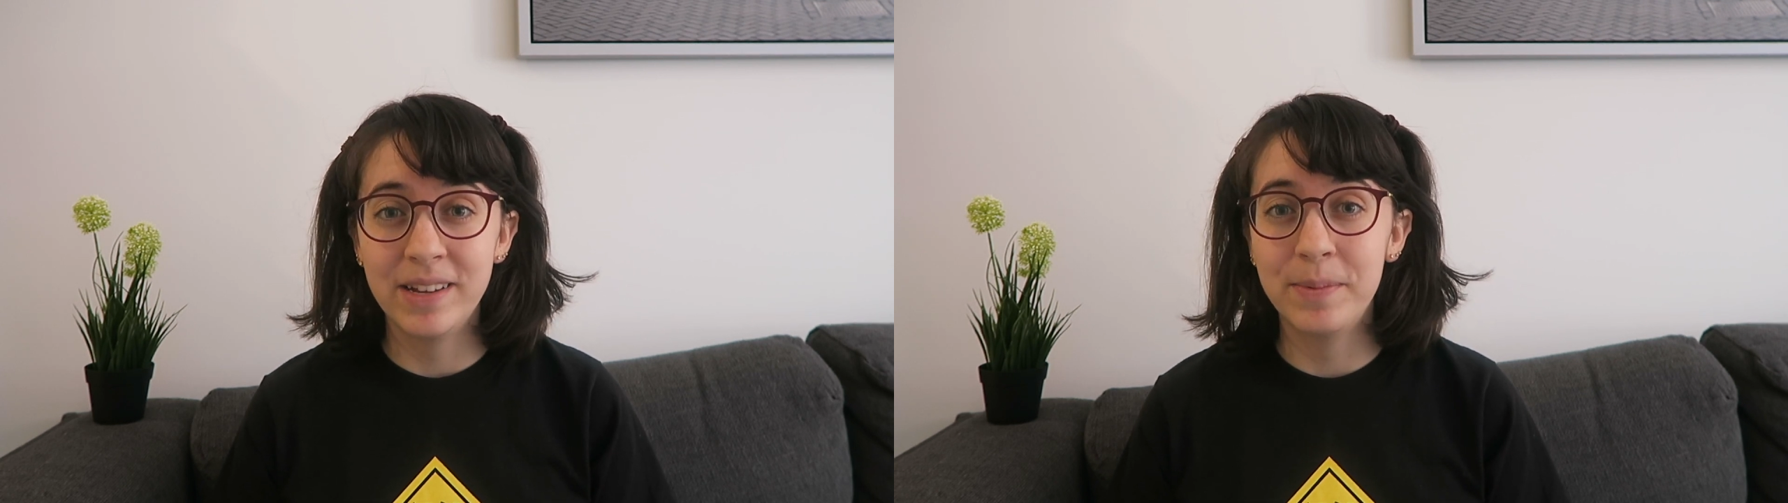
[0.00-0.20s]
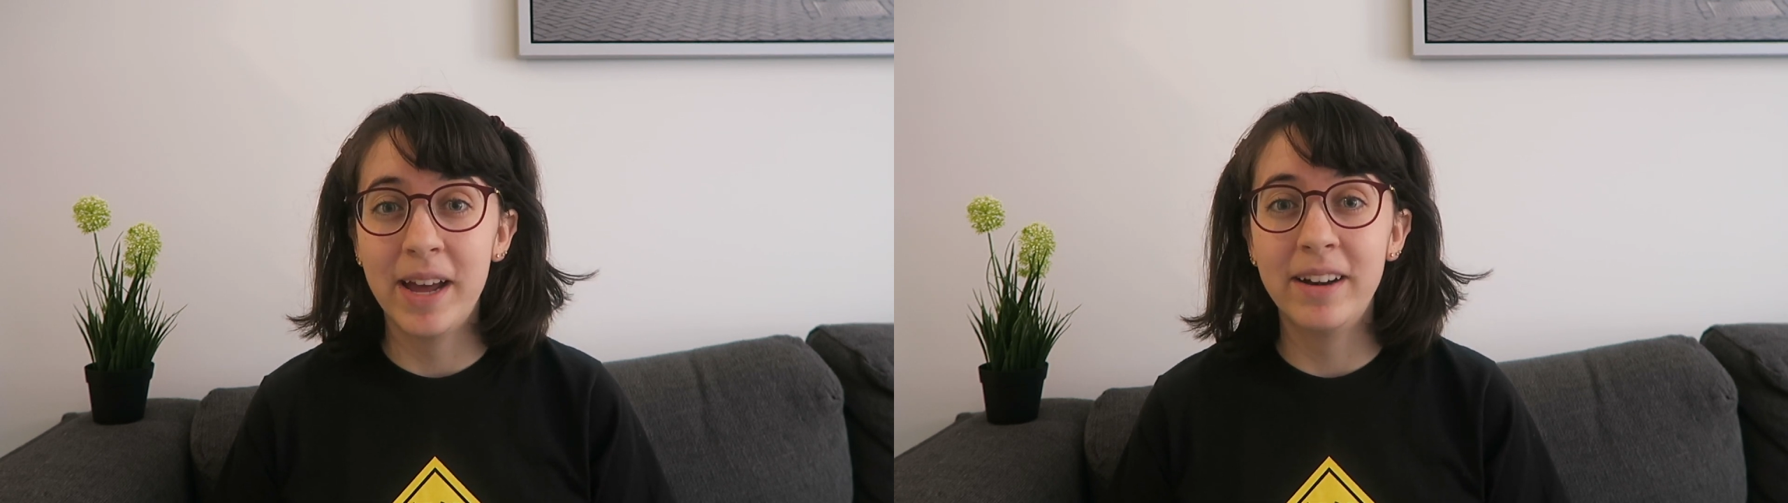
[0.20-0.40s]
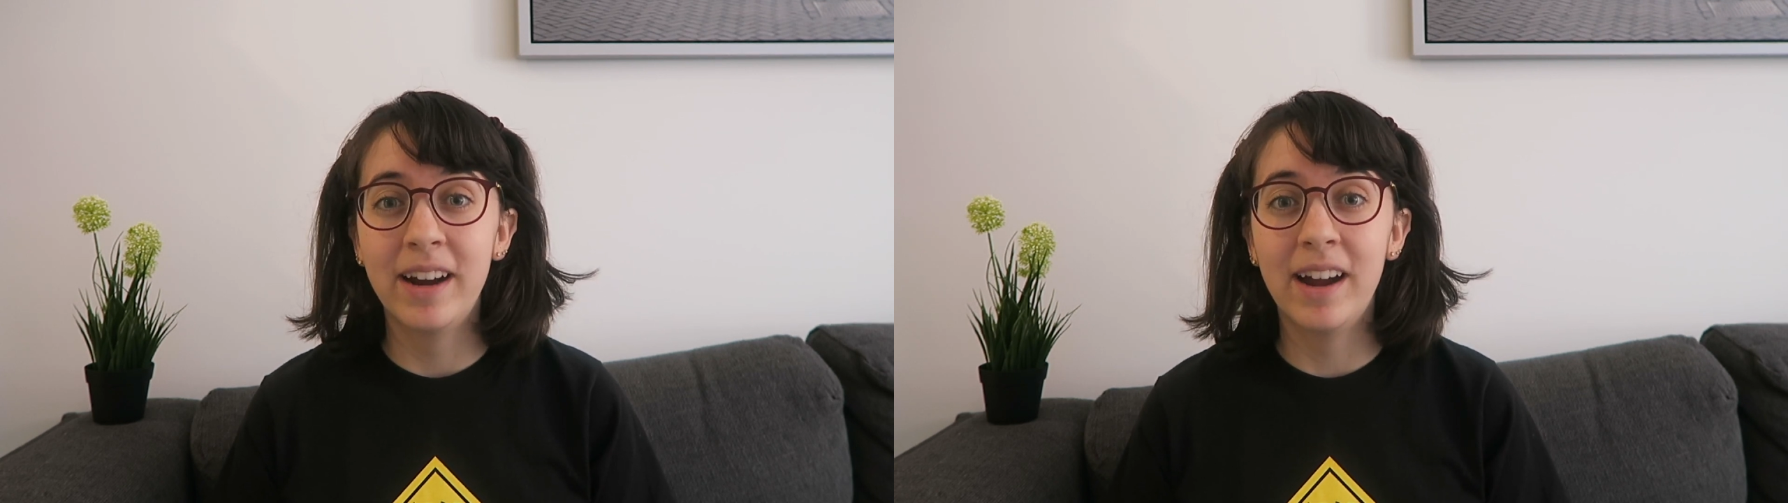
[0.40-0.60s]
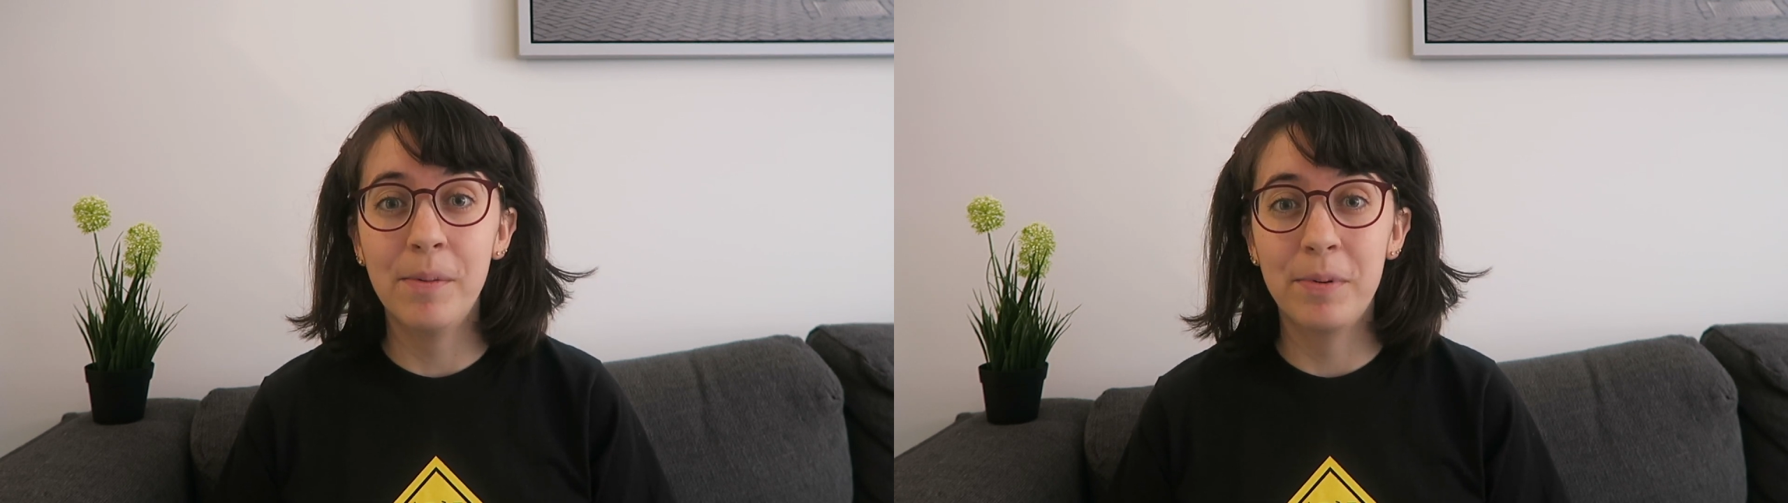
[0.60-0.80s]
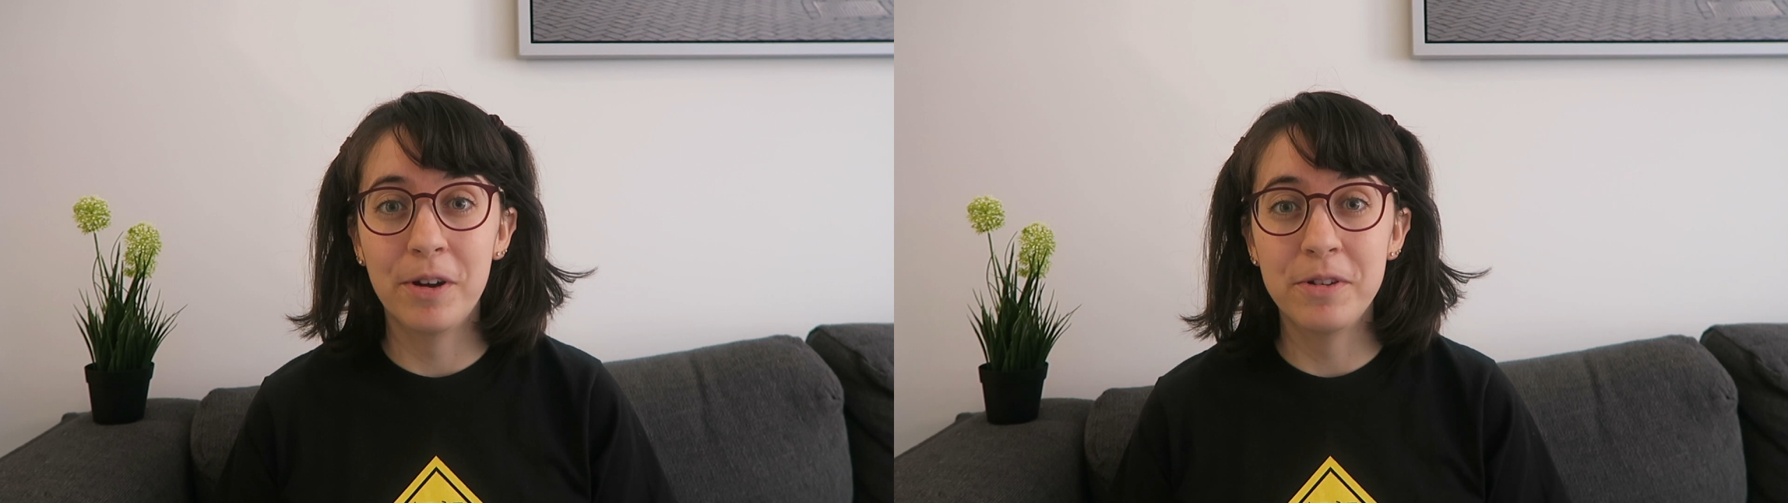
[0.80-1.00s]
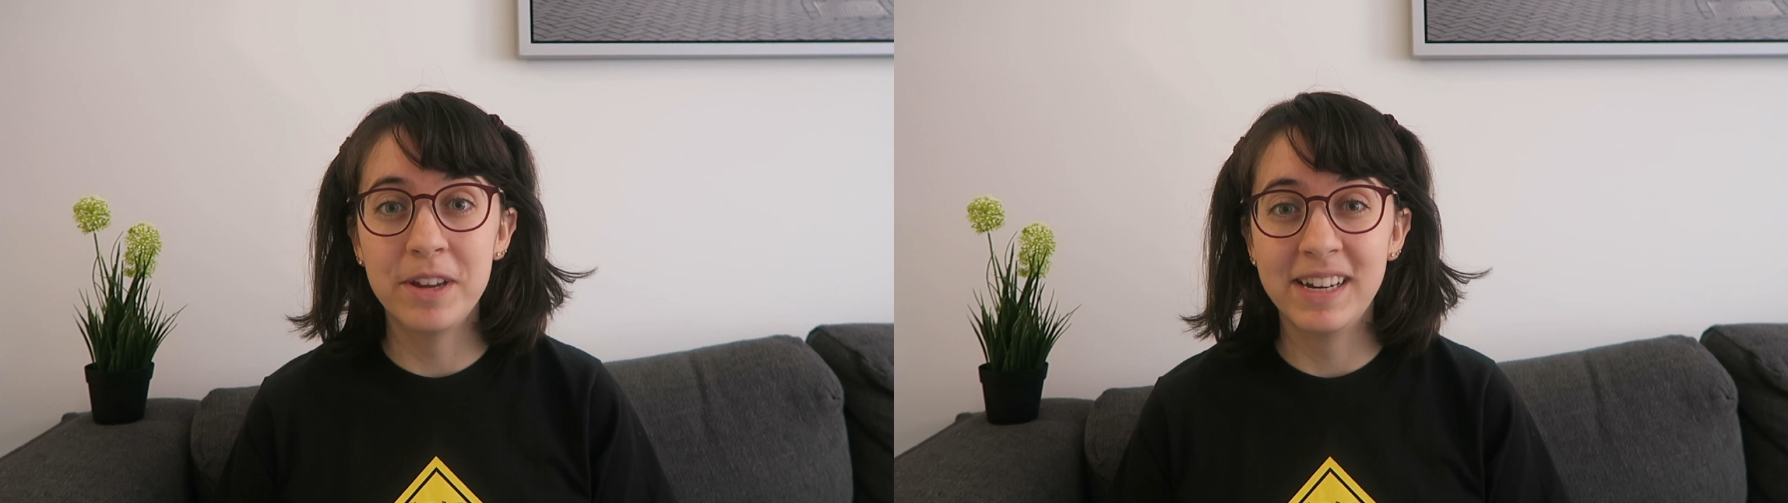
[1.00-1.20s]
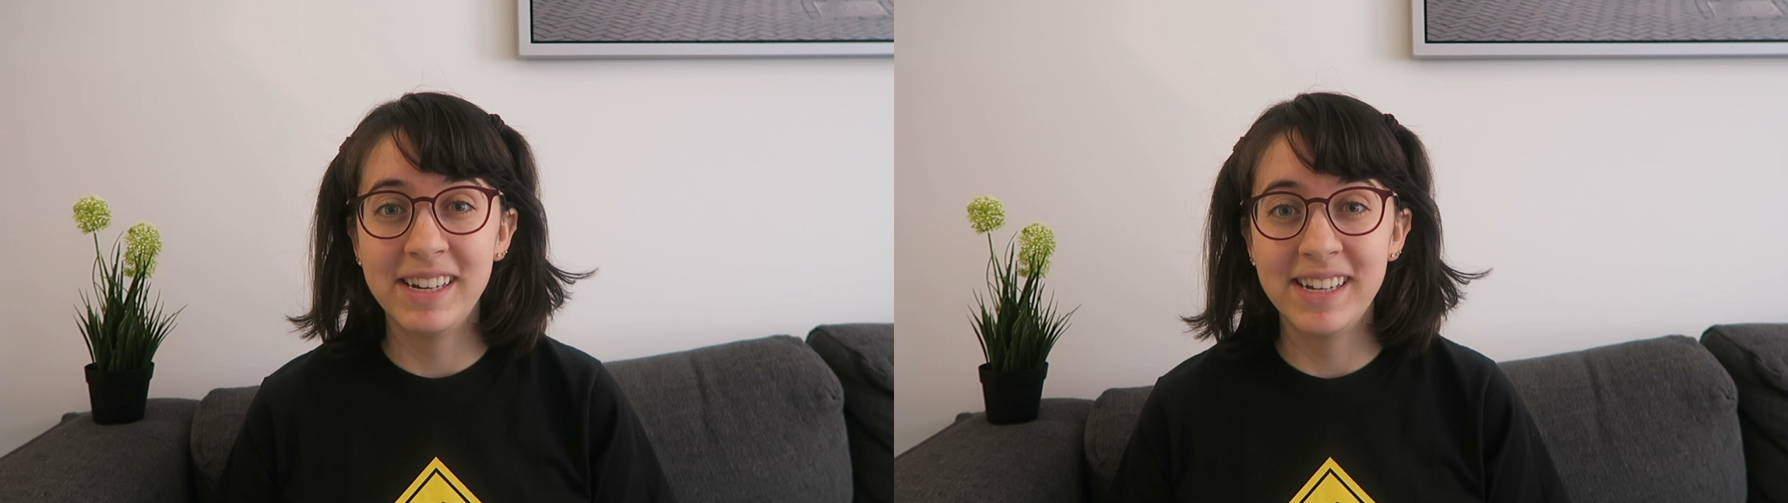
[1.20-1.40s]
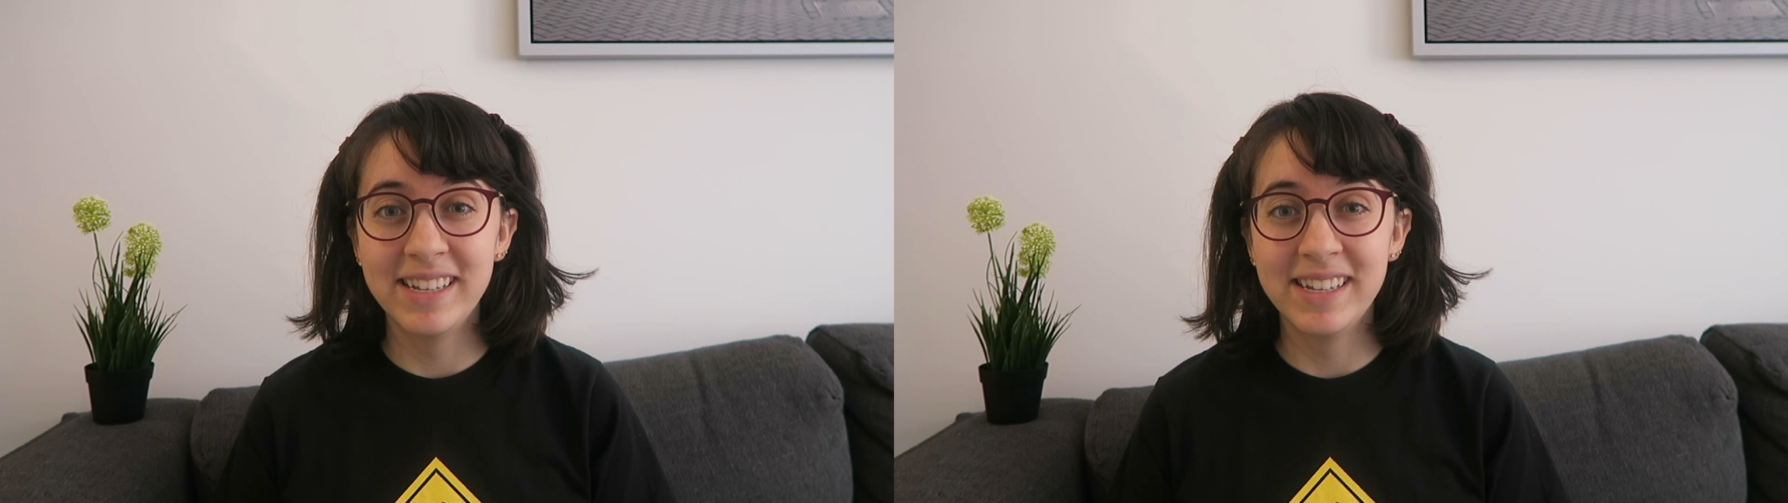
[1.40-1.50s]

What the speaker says: no matter how broken it